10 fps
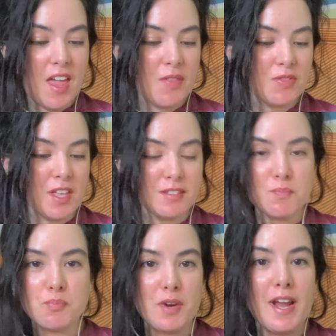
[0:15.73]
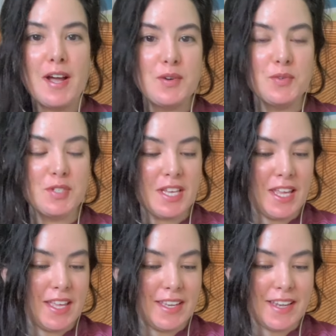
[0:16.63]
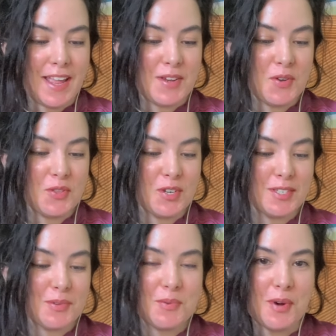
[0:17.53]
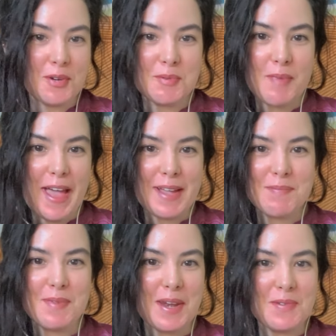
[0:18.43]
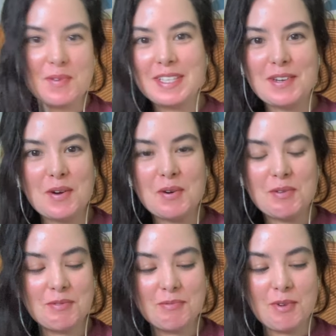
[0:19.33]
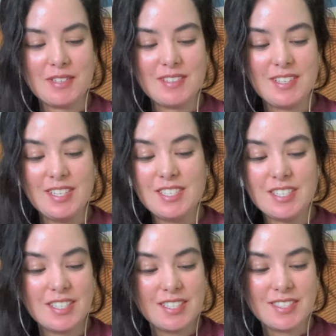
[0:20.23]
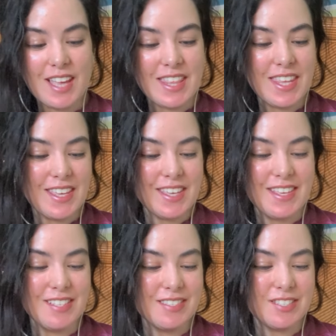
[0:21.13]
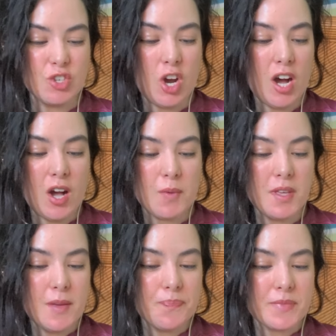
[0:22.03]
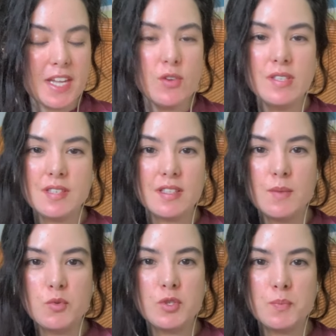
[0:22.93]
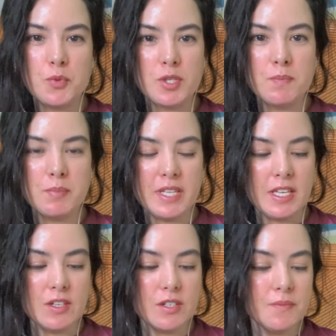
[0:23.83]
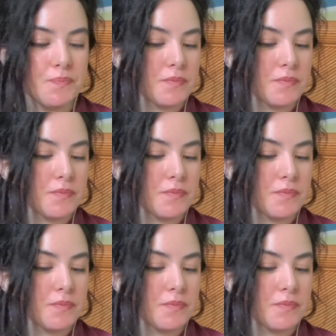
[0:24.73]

that's brown and I know there's a quarterback, but I don't really know what he does. I think his job, I know he's like the most important player.